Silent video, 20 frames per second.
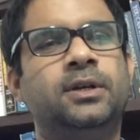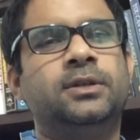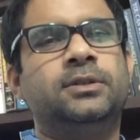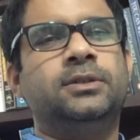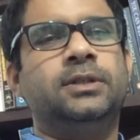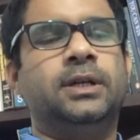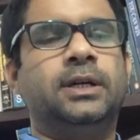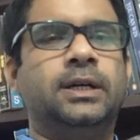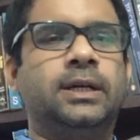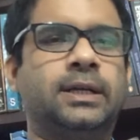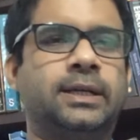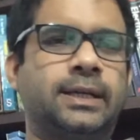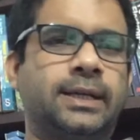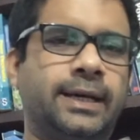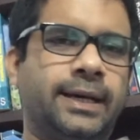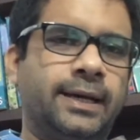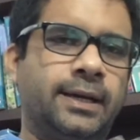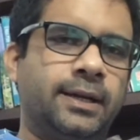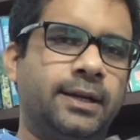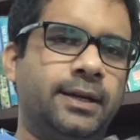the
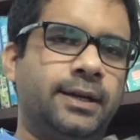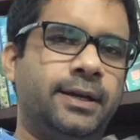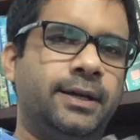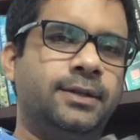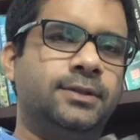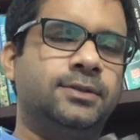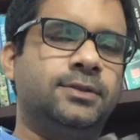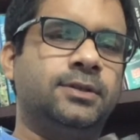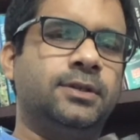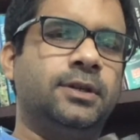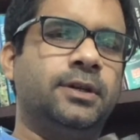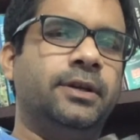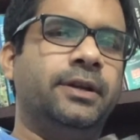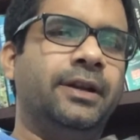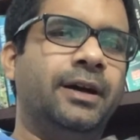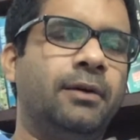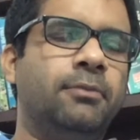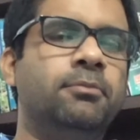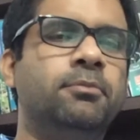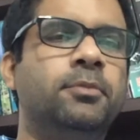Keralites'
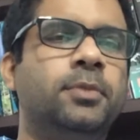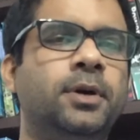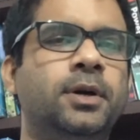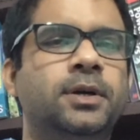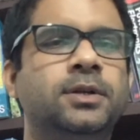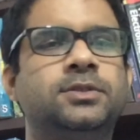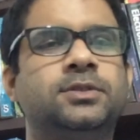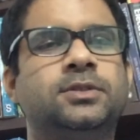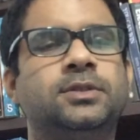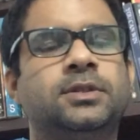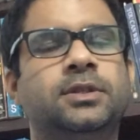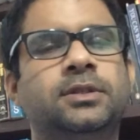numbers